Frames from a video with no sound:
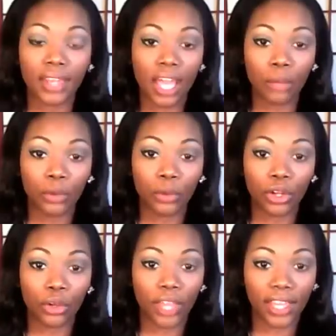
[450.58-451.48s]
Now I'm
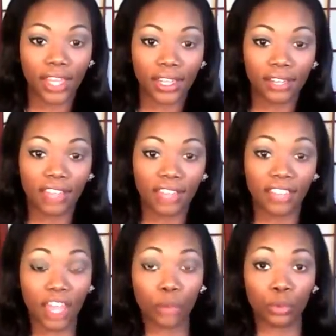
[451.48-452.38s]
going to go ahead and
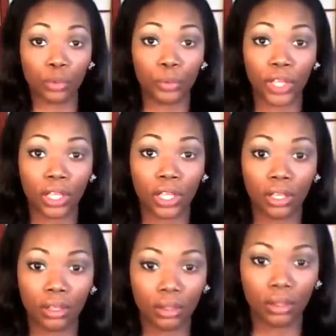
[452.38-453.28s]
take that
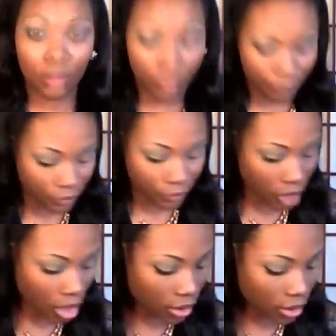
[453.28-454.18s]
ruby
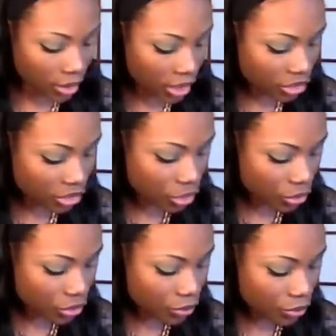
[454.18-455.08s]
color that I
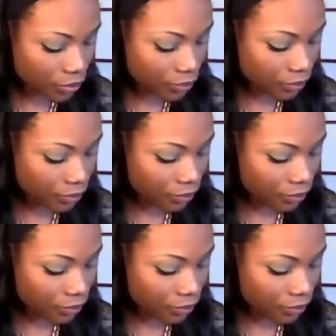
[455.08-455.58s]
showed you,